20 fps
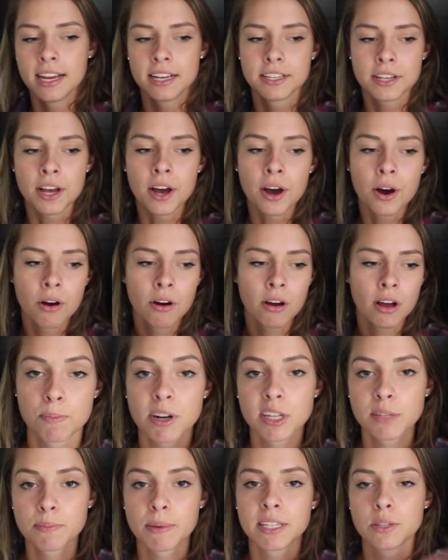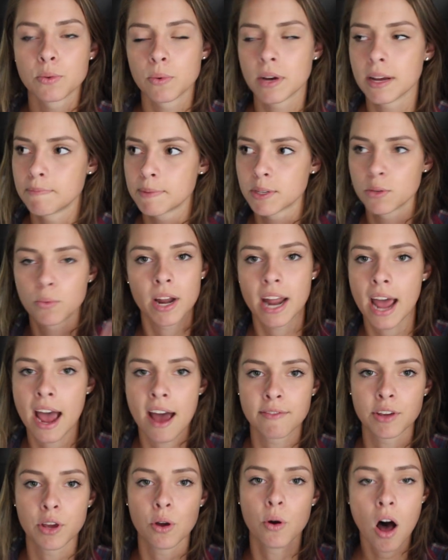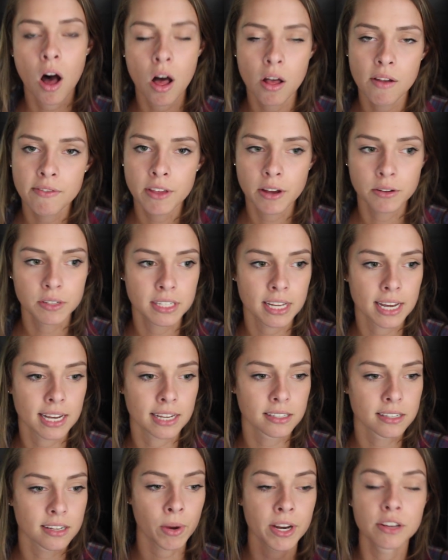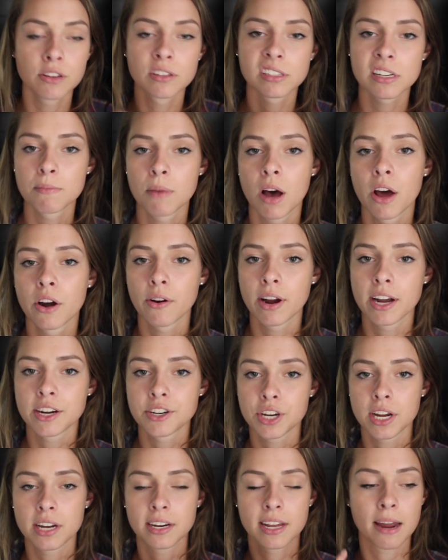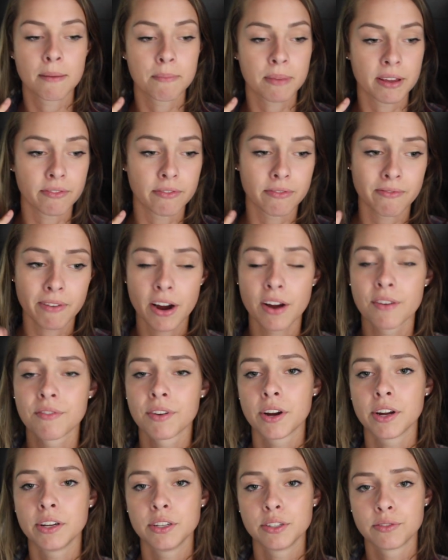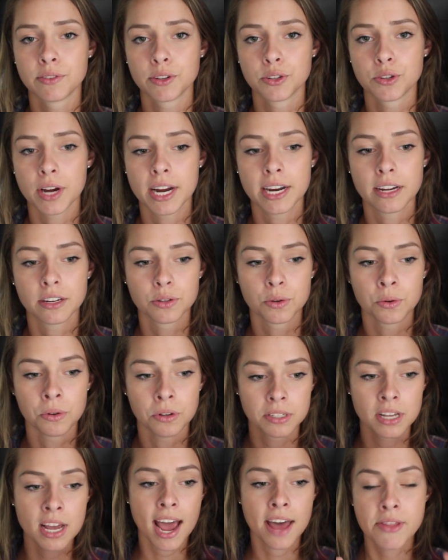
So spurs, bits, whips, what have you, all of those things, when used in moderation, can be very, very useful training tools,